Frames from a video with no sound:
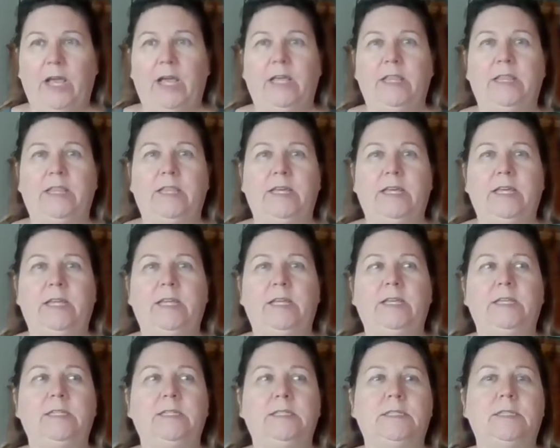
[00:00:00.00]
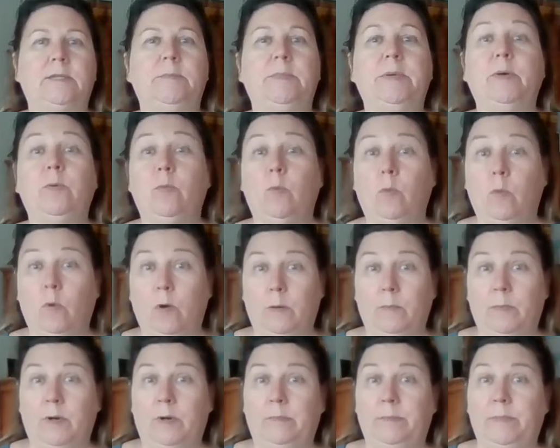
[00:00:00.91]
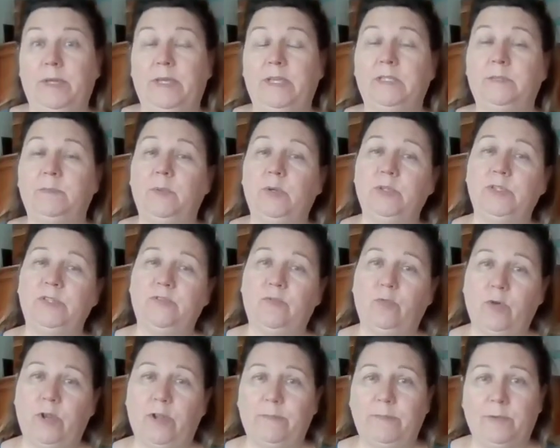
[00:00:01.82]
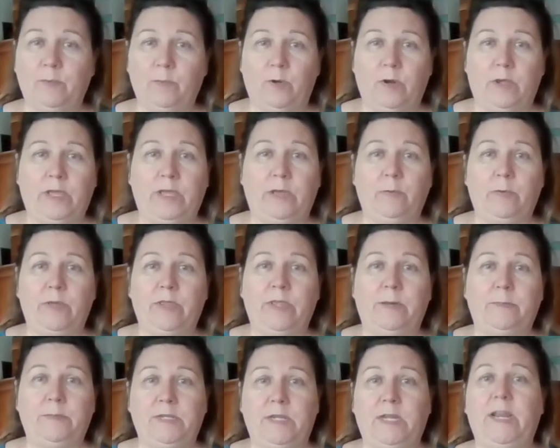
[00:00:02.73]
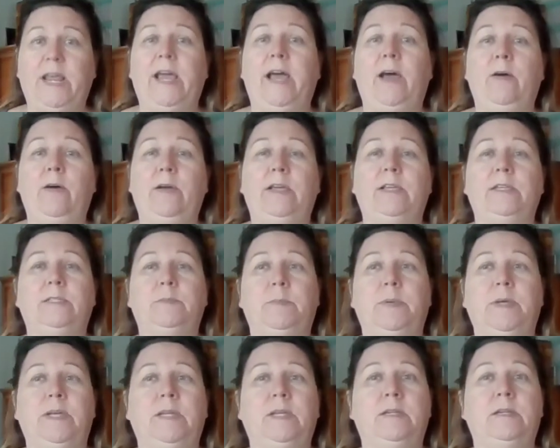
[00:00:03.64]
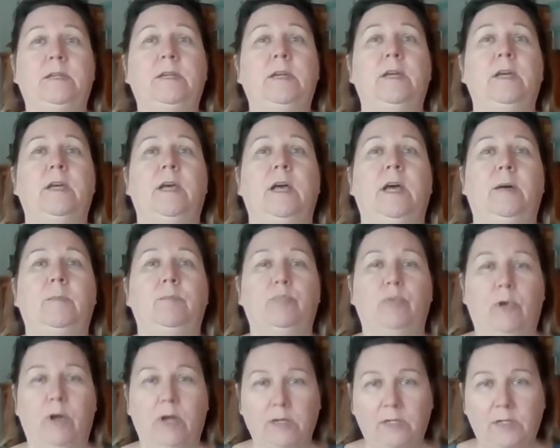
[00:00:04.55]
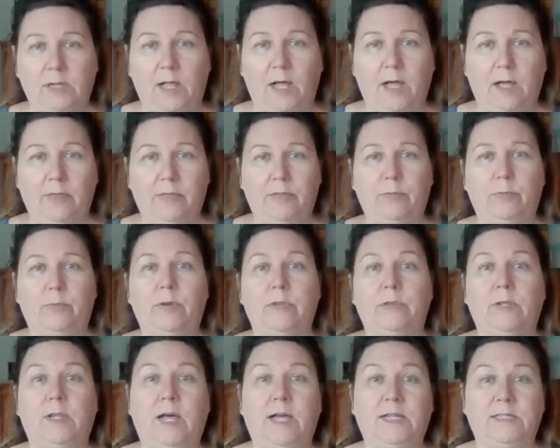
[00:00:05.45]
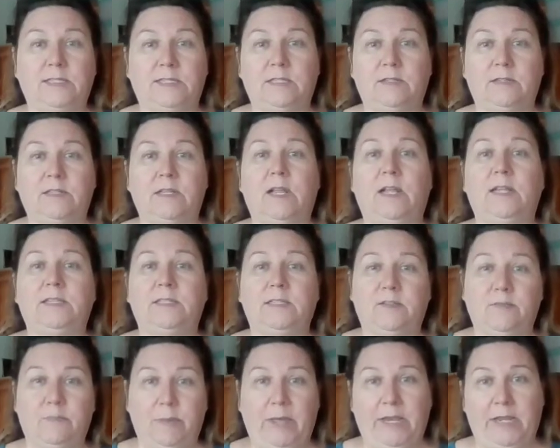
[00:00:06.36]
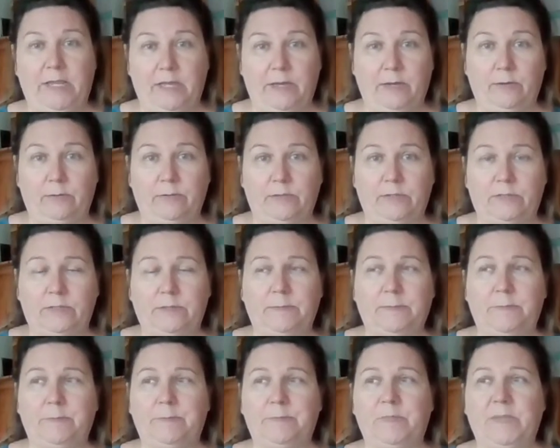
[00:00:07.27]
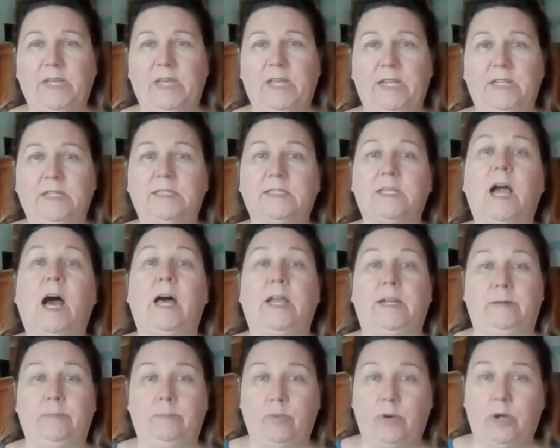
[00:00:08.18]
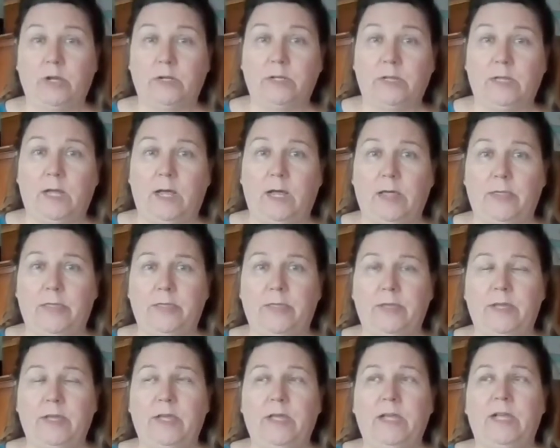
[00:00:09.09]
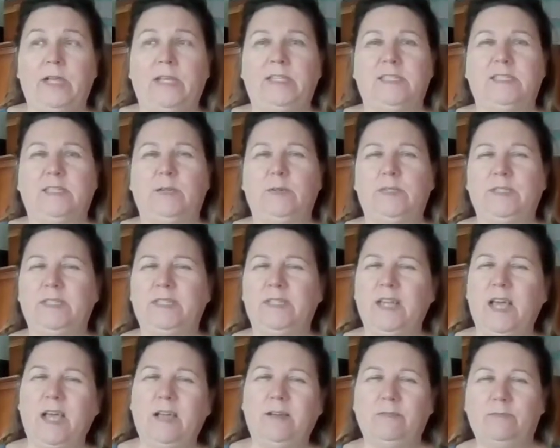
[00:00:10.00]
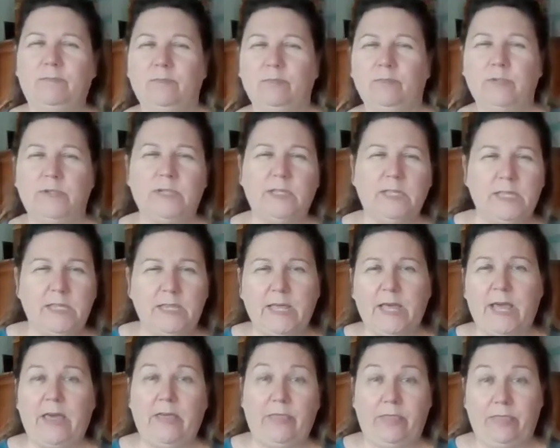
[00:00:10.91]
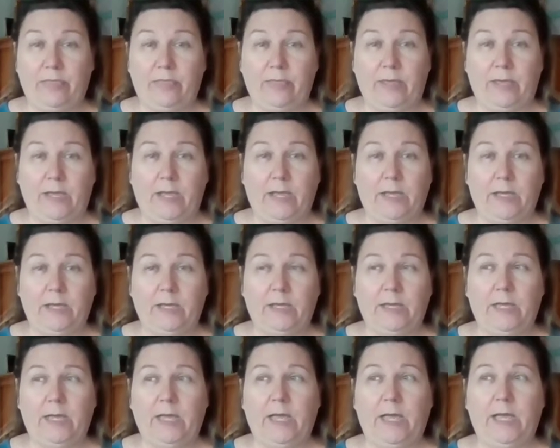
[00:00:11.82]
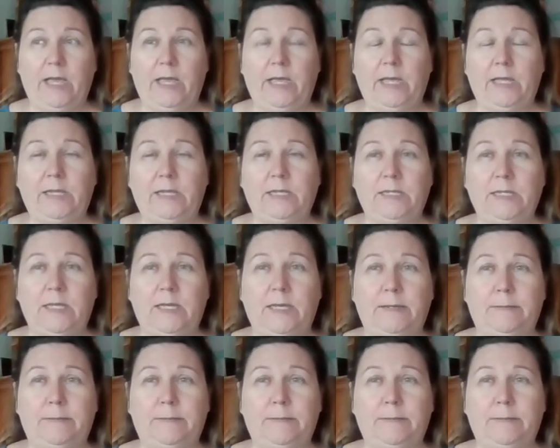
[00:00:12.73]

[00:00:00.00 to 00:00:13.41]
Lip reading: that is a bit warmer, because most of what I've been working with up to now has been broadcloth with lots and lots of petticoats, and it's cotton broadcloth. So it's not really that thick, and